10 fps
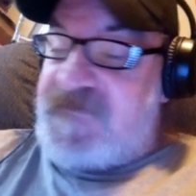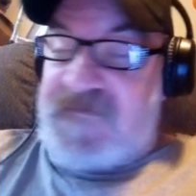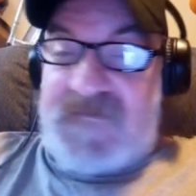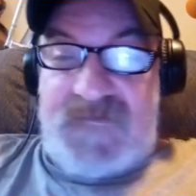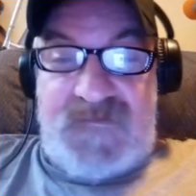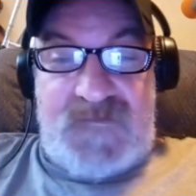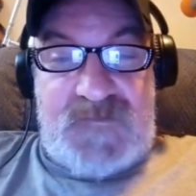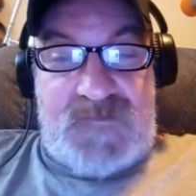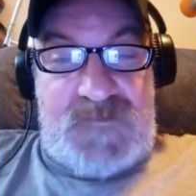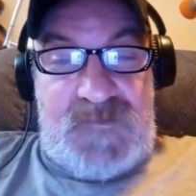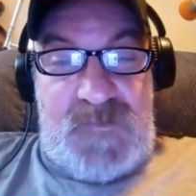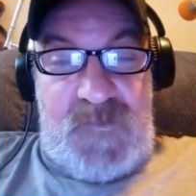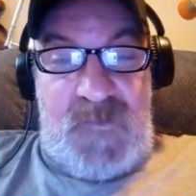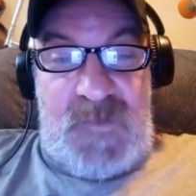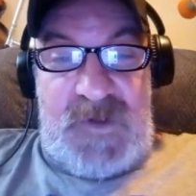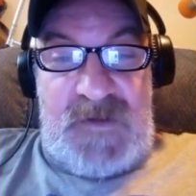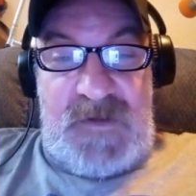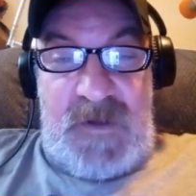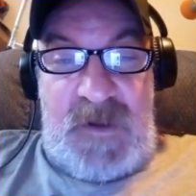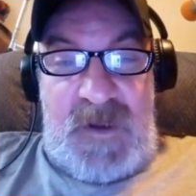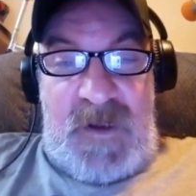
(no one is talking)